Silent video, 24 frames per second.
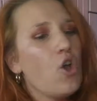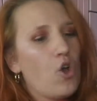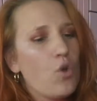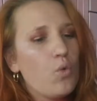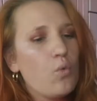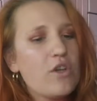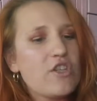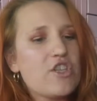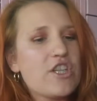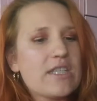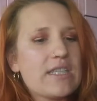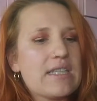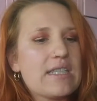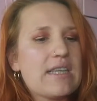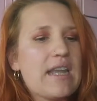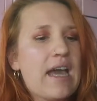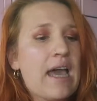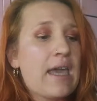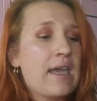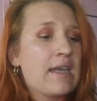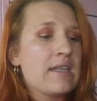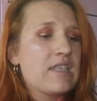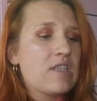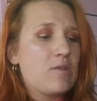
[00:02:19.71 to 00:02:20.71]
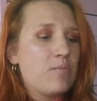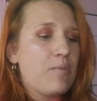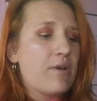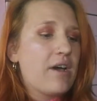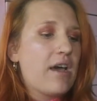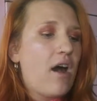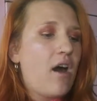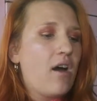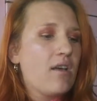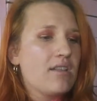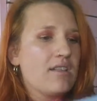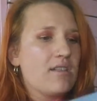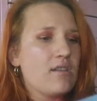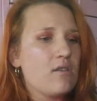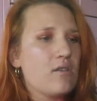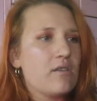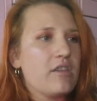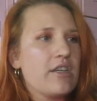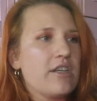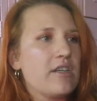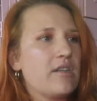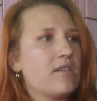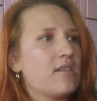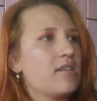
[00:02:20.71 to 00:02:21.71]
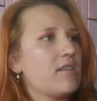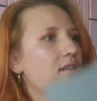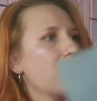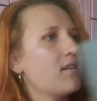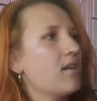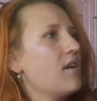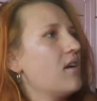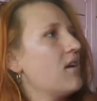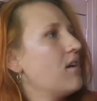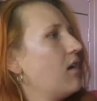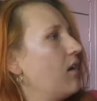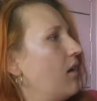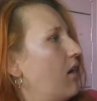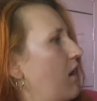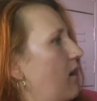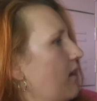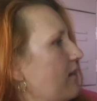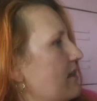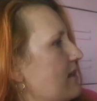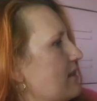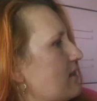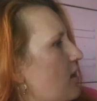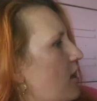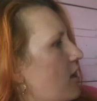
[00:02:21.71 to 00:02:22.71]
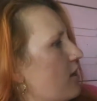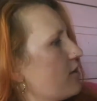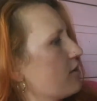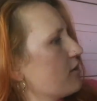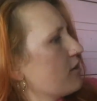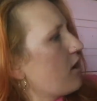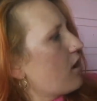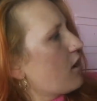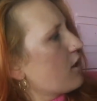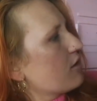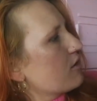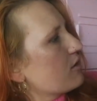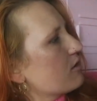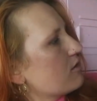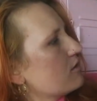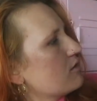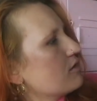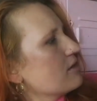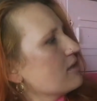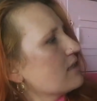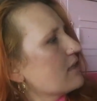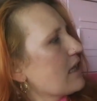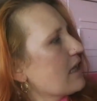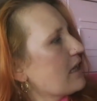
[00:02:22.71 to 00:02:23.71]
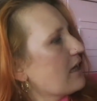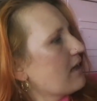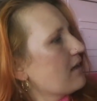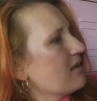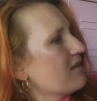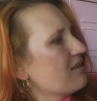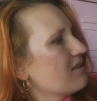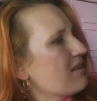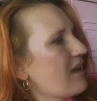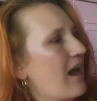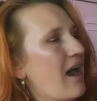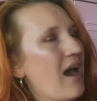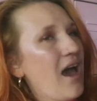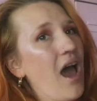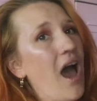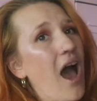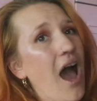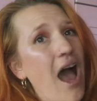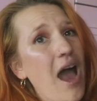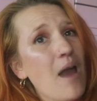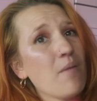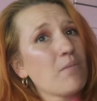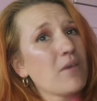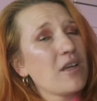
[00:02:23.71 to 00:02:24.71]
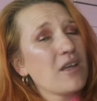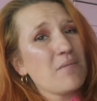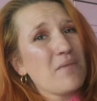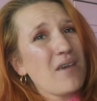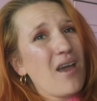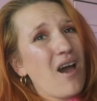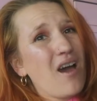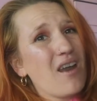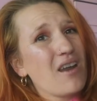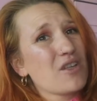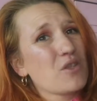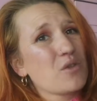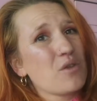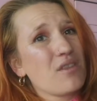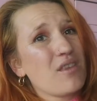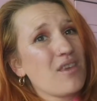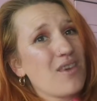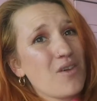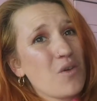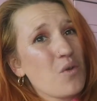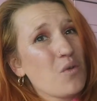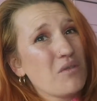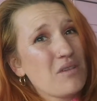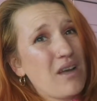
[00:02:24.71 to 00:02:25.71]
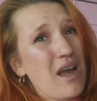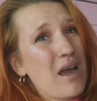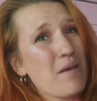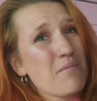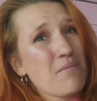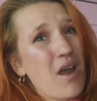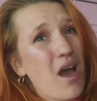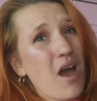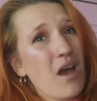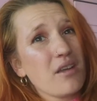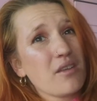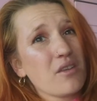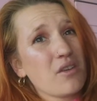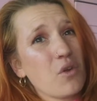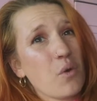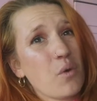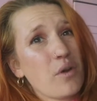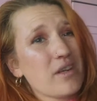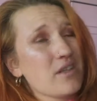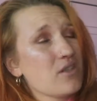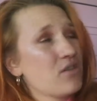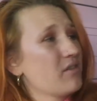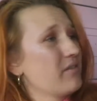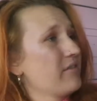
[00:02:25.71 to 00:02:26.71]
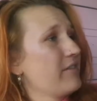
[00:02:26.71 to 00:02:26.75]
which is nice, but also there's all these other articles in it that I'm gonna be honest with you, I'm not going to